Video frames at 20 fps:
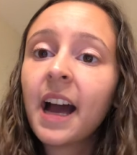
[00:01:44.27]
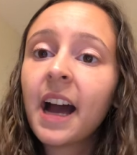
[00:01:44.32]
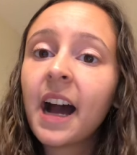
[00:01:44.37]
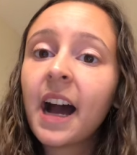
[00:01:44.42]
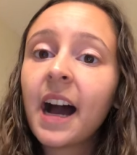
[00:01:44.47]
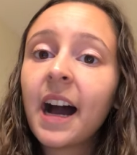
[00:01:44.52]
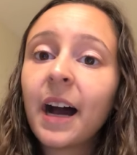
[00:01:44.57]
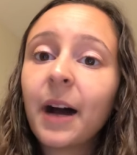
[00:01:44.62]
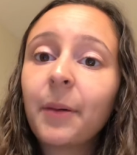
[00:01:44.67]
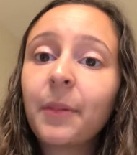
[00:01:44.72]

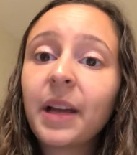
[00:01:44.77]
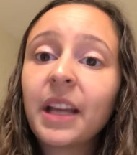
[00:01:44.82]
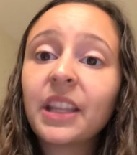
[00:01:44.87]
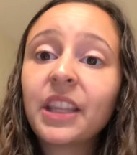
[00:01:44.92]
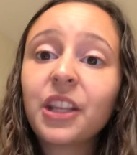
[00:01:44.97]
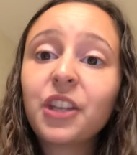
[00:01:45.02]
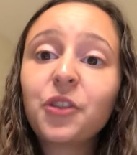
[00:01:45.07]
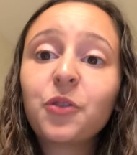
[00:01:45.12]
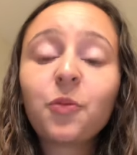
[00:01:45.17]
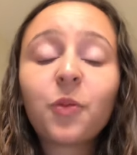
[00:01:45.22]
And
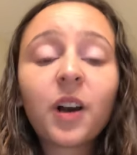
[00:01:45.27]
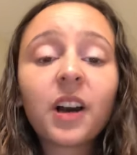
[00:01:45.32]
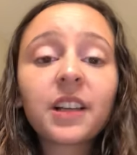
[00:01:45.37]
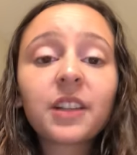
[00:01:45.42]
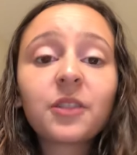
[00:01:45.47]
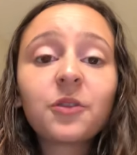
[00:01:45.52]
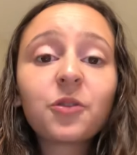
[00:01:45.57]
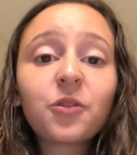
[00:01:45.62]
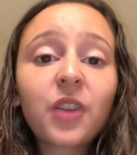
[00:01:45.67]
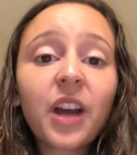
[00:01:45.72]
then you want
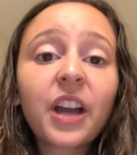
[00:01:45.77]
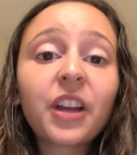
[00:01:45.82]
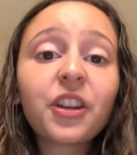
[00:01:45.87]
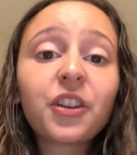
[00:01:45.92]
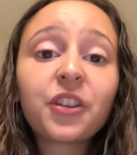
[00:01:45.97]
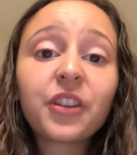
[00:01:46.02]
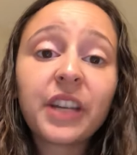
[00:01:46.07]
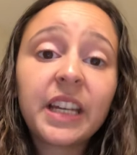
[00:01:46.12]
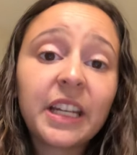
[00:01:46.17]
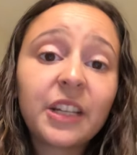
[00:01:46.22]
to drag
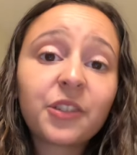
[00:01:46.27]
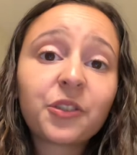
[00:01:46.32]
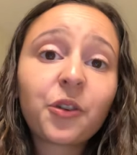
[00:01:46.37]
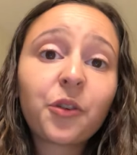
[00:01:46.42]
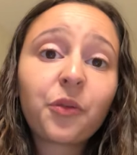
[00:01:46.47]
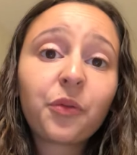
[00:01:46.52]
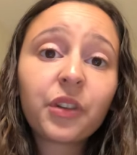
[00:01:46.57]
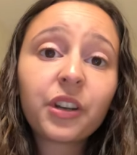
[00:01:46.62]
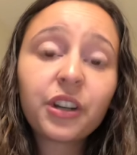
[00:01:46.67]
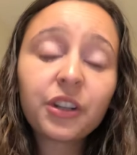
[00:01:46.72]
your knees
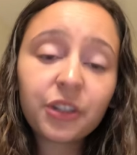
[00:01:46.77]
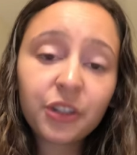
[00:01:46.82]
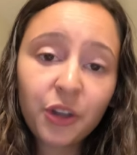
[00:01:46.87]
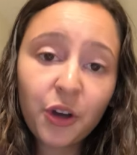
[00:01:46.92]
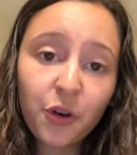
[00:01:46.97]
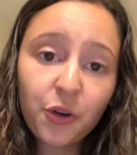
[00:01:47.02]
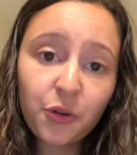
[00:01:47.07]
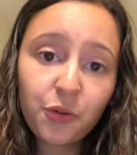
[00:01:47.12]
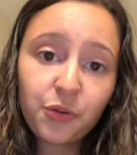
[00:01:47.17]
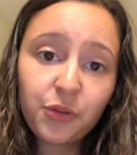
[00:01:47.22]
over your
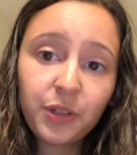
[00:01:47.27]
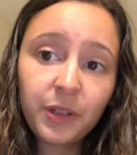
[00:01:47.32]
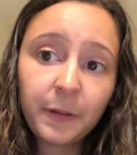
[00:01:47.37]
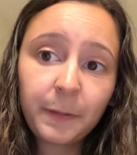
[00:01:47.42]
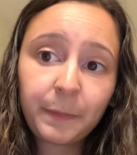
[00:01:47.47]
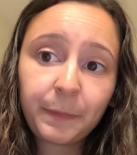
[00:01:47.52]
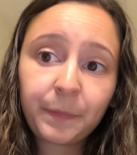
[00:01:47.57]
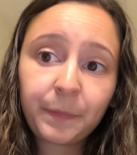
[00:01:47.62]
toes,